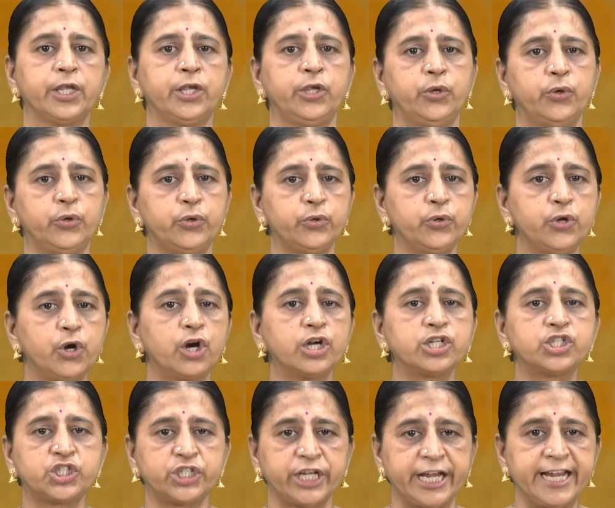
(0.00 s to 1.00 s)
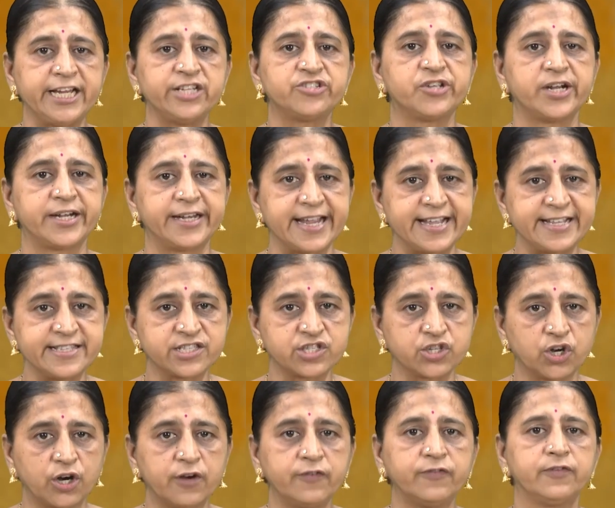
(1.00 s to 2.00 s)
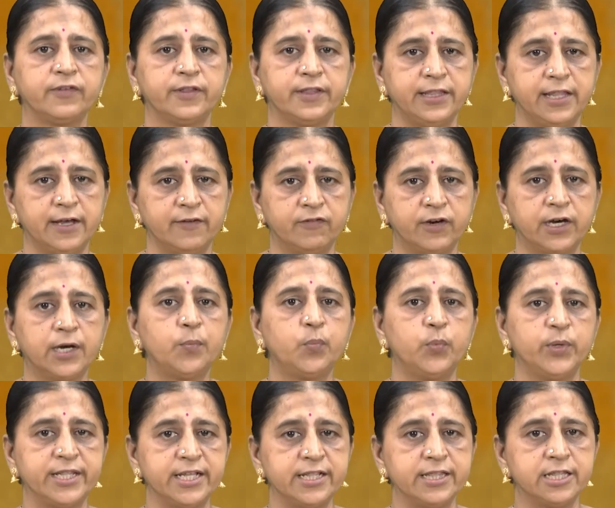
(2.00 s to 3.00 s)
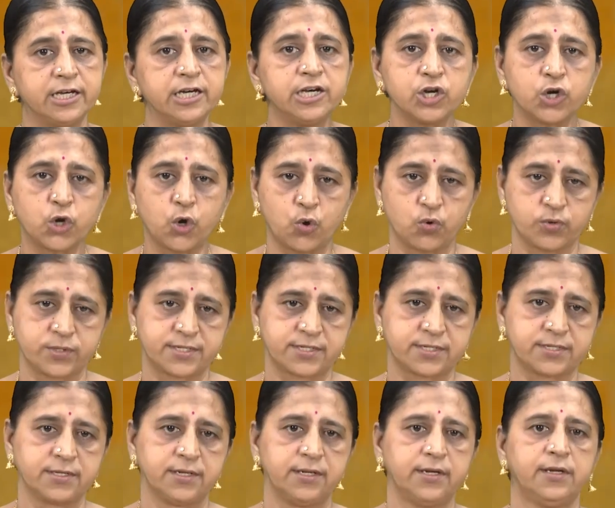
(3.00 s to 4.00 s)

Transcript: you do not change the tense of the verb within the quotes.